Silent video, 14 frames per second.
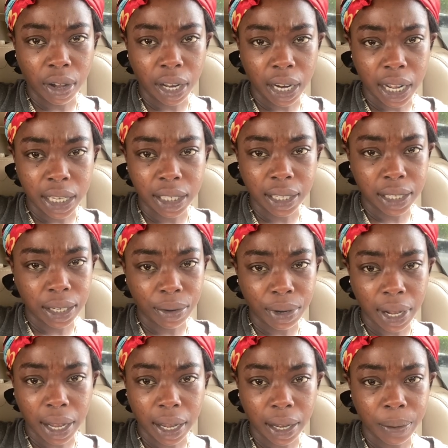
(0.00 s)
all of that
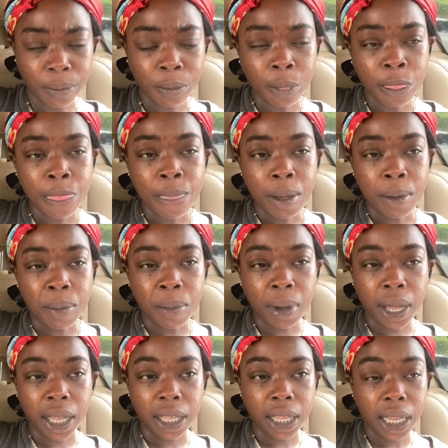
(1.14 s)
609
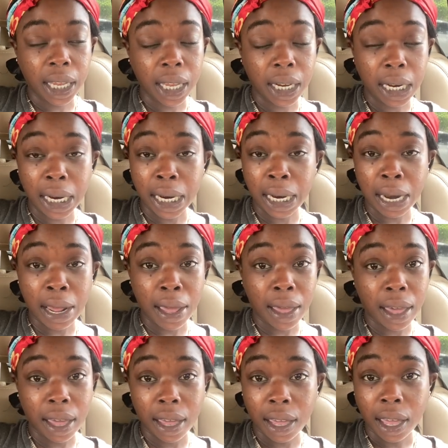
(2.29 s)
but at the end of the
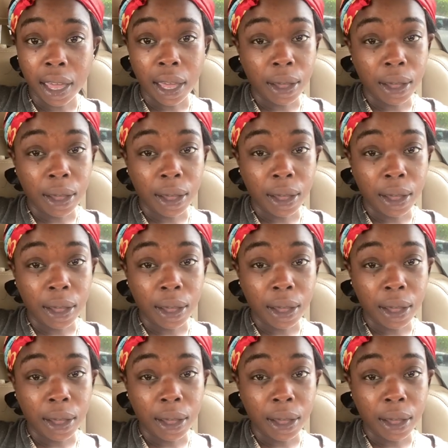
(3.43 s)
day